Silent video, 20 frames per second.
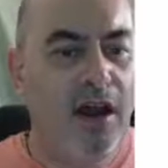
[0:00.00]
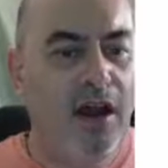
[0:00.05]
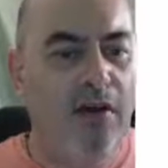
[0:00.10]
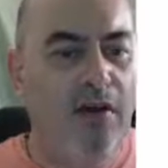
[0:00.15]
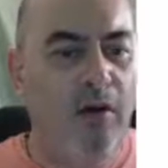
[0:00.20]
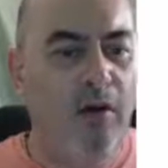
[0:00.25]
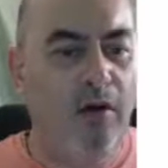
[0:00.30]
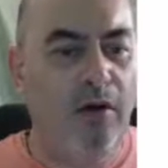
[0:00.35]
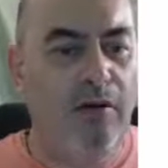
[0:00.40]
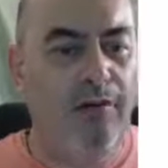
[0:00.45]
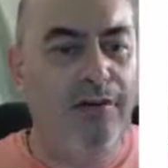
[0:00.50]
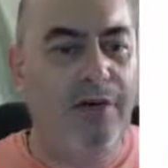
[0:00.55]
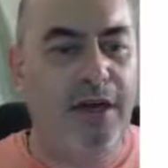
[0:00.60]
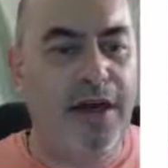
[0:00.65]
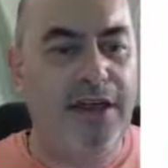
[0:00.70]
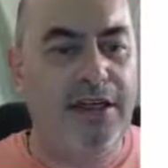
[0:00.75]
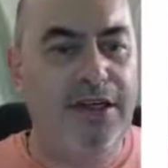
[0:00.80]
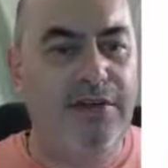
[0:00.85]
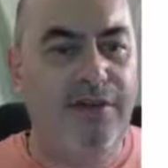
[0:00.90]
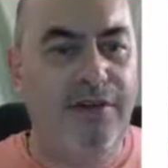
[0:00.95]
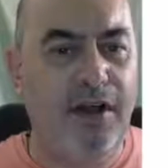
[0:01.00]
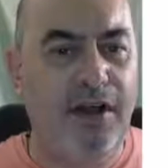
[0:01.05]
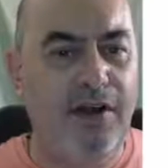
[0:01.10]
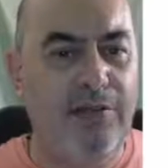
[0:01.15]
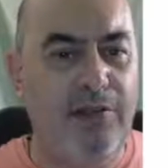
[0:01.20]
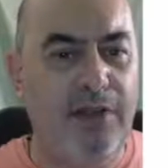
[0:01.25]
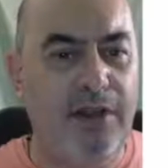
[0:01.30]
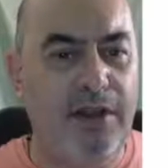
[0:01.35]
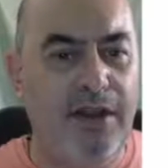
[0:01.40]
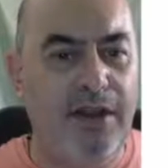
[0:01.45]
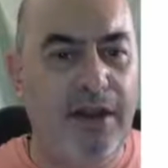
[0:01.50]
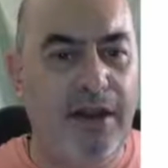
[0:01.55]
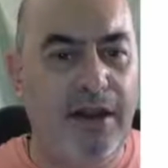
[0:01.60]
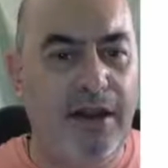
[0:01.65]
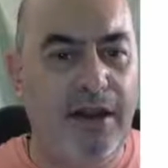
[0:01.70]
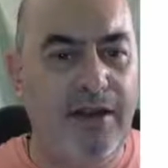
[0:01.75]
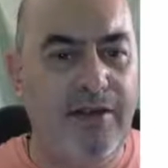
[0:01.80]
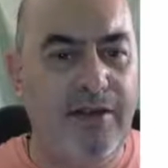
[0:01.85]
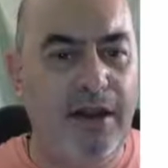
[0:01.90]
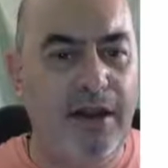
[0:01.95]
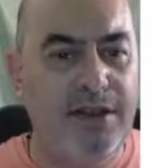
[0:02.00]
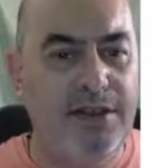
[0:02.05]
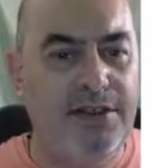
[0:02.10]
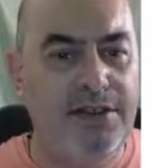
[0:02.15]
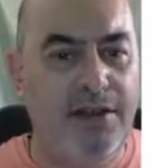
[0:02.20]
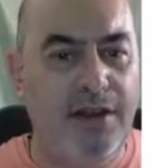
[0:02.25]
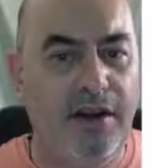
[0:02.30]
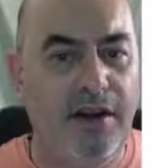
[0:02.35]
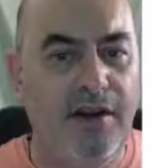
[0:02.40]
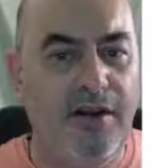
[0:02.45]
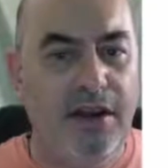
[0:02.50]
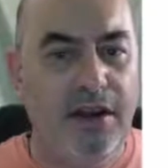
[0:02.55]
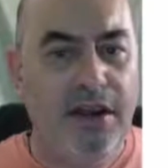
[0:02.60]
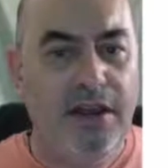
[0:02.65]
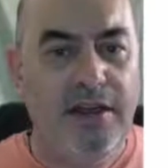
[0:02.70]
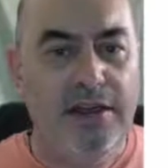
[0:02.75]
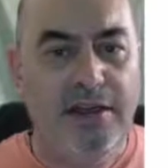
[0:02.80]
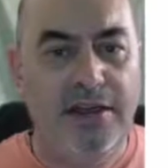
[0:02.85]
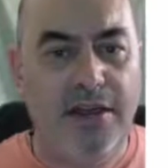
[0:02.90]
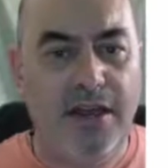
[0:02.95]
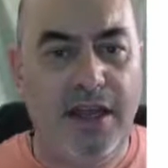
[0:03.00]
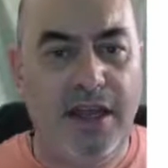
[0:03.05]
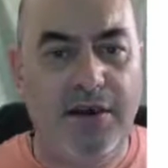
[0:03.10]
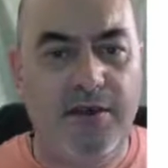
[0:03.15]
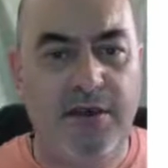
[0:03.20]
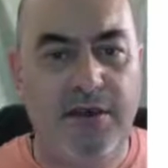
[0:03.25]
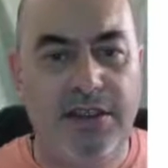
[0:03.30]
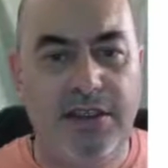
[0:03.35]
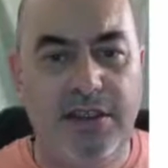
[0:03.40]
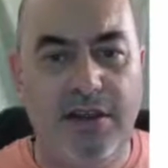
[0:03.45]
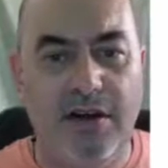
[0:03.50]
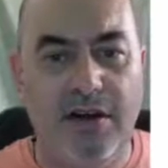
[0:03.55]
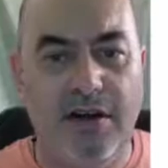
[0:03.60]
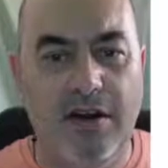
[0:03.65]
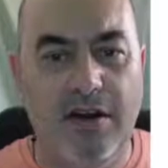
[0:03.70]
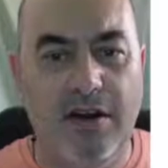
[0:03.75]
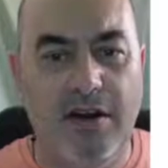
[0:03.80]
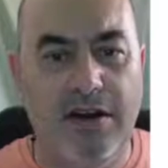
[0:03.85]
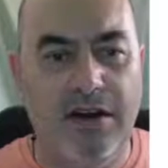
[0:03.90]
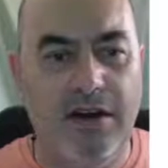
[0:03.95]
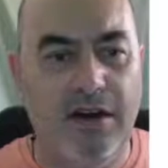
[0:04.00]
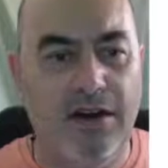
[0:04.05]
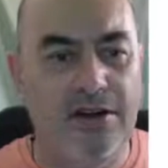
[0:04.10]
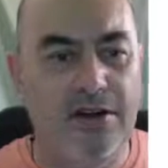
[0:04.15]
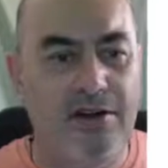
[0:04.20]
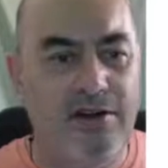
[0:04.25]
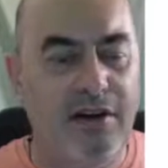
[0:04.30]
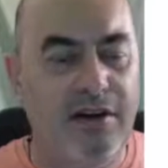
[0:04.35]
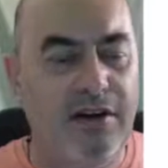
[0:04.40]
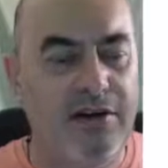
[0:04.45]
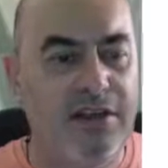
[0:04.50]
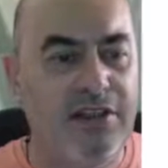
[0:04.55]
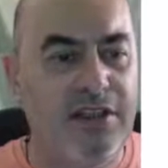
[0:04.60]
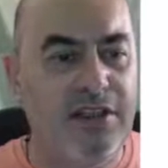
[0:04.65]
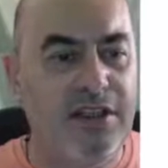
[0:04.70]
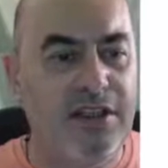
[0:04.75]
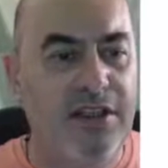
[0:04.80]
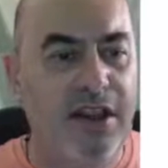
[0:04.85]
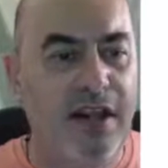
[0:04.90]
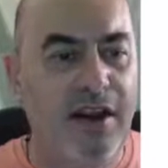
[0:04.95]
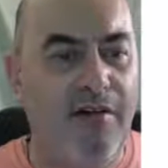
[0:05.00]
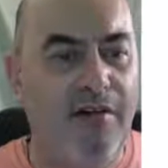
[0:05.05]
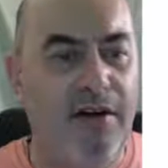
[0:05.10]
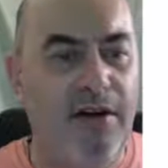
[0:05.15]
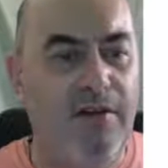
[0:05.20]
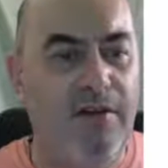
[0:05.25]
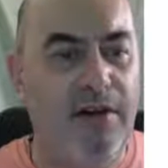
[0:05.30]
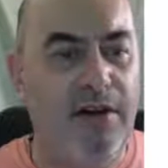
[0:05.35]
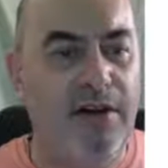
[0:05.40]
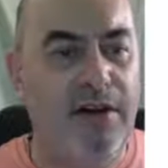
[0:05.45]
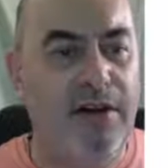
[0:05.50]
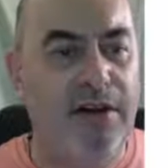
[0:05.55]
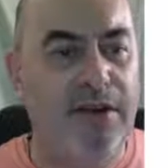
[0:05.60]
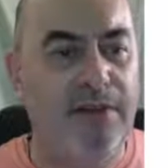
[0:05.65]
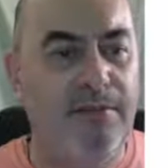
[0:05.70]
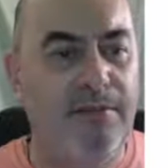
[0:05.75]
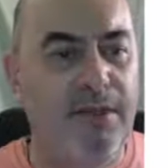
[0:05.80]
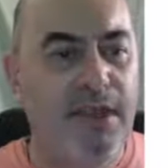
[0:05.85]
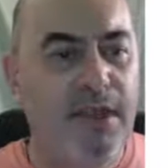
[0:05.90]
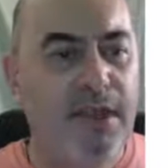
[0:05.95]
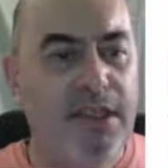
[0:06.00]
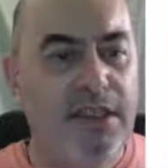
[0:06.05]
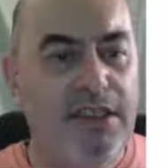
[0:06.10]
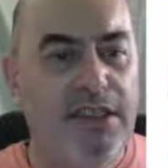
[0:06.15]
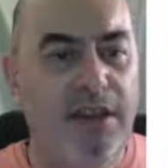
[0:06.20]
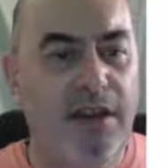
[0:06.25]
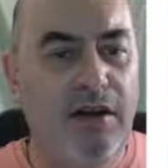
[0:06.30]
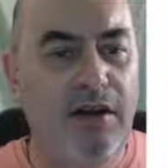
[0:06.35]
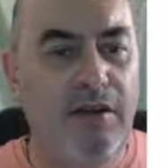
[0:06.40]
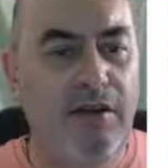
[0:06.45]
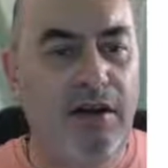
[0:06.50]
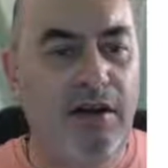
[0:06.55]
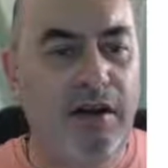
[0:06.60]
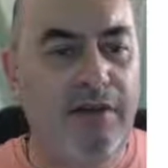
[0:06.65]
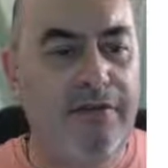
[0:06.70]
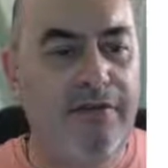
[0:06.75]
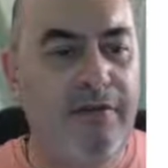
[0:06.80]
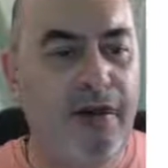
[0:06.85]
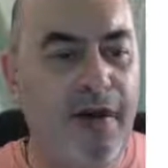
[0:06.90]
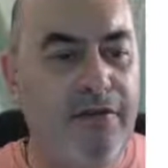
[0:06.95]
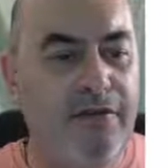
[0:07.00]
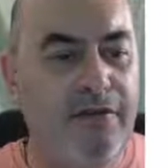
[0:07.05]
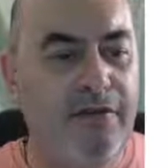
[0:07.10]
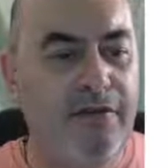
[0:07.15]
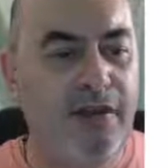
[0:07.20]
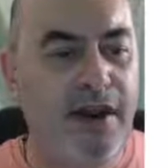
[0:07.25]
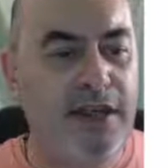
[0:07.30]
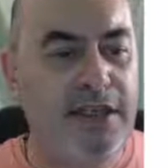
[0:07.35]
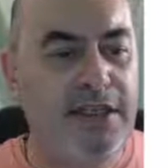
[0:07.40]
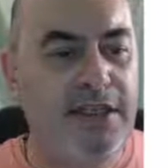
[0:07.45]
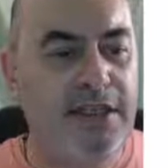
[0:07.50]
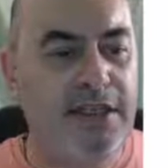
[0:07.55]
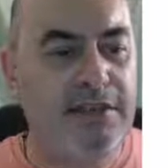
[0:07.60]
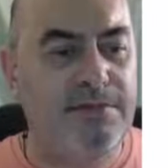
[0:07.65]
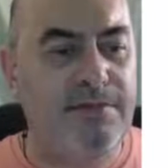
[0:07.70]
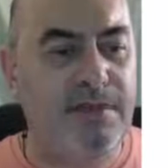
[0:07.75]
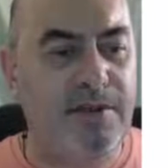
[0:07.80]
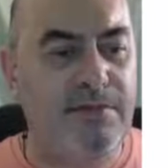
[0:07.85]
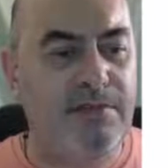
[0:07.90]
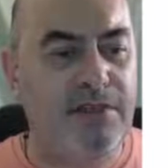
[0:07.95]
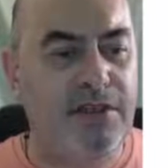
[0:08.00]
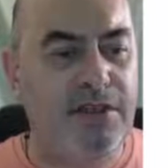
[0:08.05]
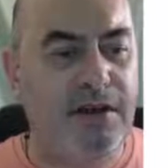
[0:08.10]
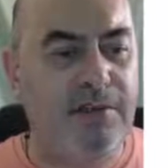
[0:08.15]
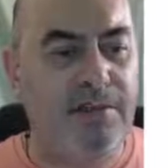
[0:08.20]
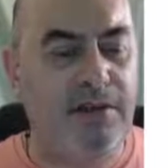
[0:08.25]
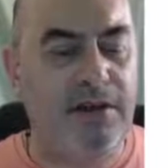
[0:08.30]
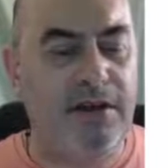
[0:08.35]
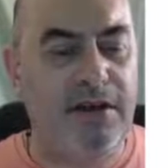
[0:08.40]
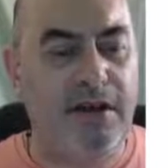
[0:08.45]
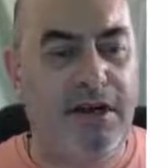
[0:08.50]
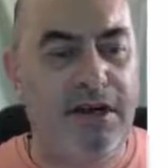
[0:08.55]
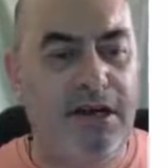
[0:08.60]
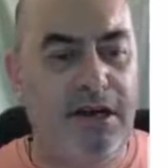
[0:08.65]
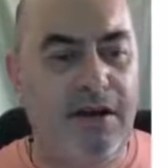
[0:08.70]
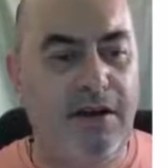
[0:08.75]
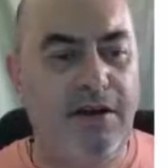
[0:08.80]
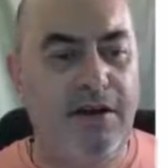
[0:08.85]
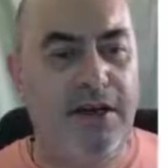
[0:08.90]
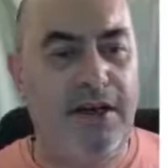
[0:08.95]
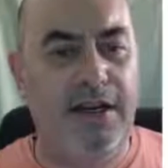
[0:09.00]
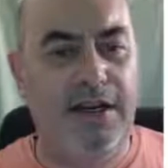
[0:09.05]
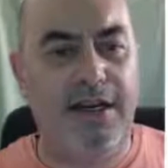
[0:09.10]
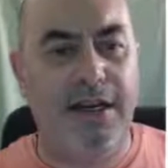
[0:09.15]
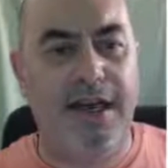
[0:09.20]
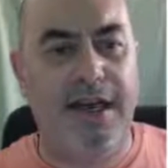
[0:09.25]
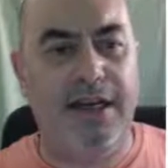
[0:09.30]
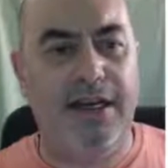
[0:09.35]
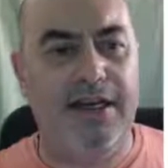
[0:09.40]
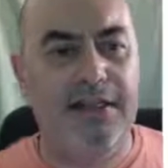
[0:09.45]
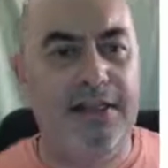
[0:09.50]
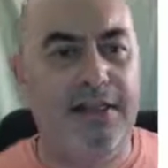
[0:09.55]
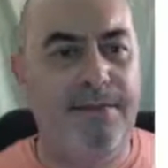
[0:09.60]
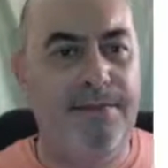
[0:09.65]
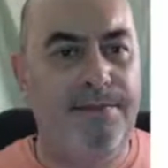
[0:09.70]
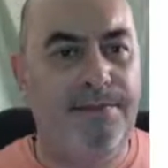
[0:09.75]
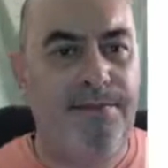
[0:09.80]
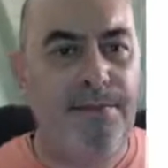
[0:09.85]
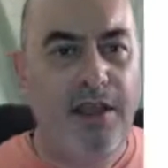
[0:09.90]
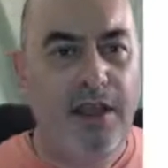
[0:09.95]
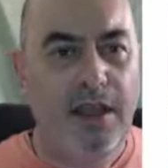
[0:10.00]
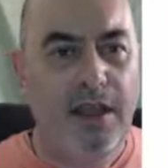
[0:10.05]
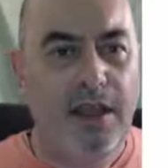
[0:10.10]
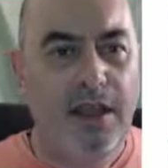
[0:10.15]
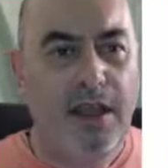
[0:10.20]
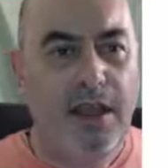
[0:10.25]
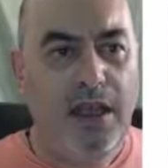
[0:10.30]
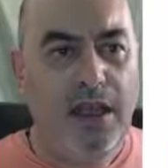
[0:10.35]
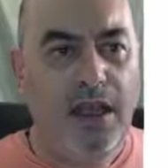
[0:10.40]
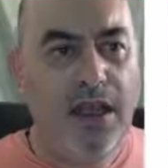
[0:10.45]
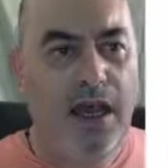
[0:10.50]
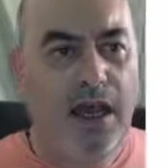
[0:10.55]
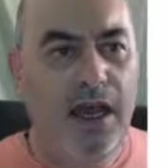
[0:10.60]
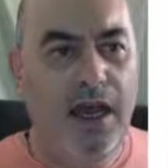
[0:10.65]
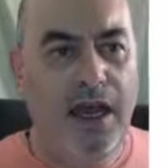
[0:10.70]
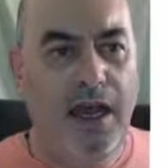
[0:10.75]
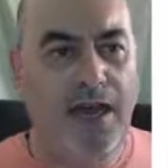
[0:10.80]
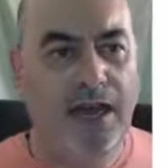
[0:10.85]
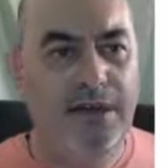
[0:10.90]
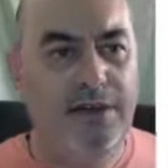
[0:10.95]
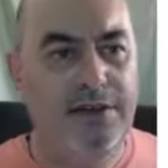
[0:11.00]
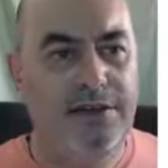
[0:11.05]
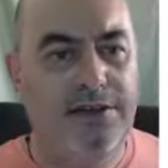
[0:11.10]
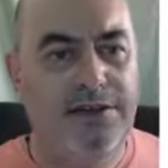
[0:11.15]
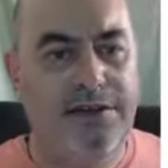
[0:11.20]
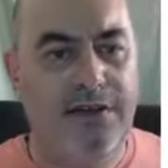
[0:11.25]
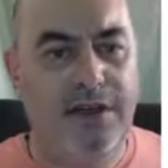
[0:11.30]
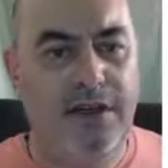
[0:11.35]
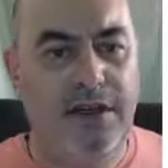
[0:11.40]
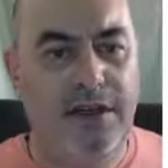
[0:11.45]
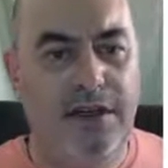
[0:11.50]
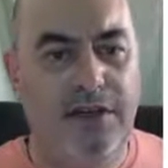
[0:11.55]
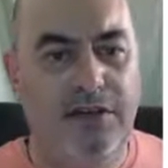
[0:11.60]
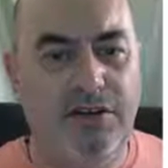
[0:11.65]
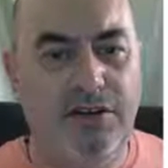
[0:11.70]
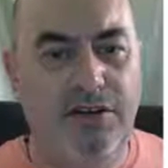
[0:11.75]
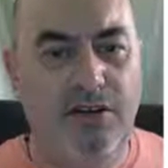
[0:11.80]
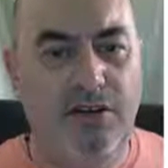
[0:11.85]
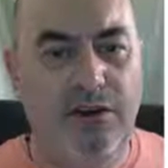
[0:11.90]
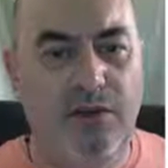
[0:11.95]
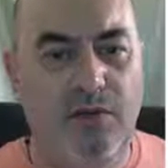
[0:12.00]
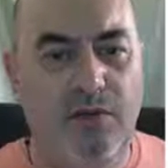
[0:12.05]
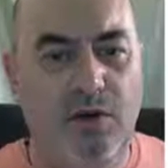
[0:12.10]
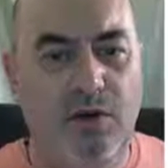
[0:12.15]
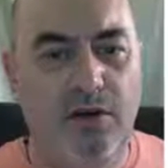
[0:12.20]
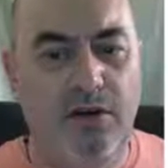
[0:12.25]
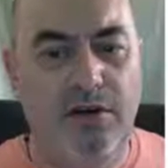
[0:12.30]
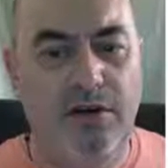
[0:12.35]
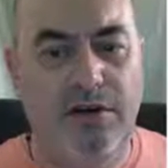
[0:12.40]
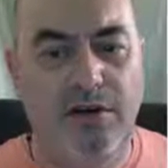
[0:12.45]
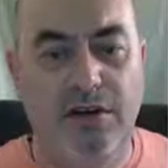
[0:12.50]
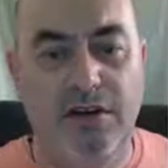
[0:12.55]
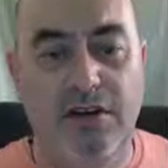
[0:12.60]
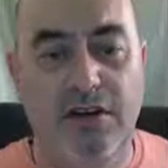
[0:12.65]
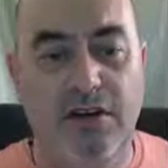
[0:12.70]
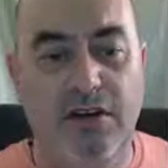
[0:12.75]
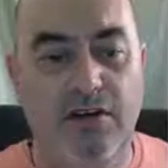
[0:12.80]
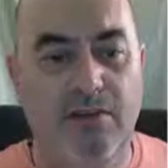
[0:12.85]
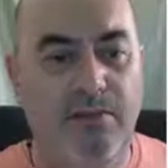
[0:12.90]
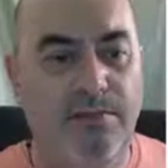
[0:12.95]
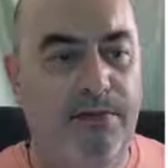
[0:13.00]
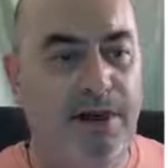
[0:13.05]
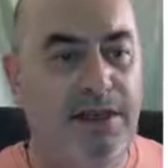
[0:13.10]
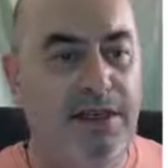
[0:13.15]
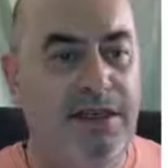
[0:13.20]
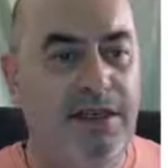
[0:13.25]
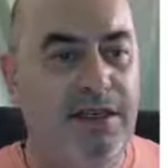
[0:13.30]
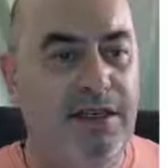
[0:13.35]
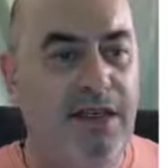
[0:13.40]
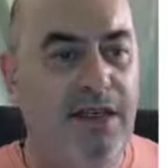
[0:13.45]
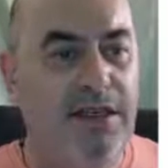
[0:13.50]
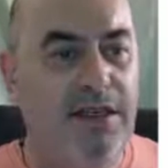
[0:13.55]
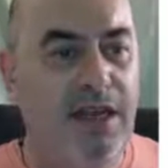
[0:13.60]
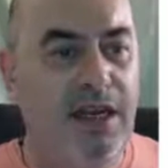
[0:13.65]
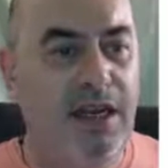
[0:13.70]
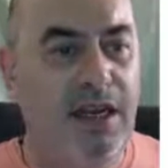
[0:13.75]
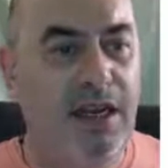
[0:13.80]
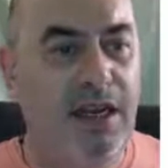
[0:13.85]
And all of that is available in here, right? So see there, quick start guide and glossary are just there, right where you need them. So I've created this membership. I'm going to click on here to edit it, and I'll show you what you do basically.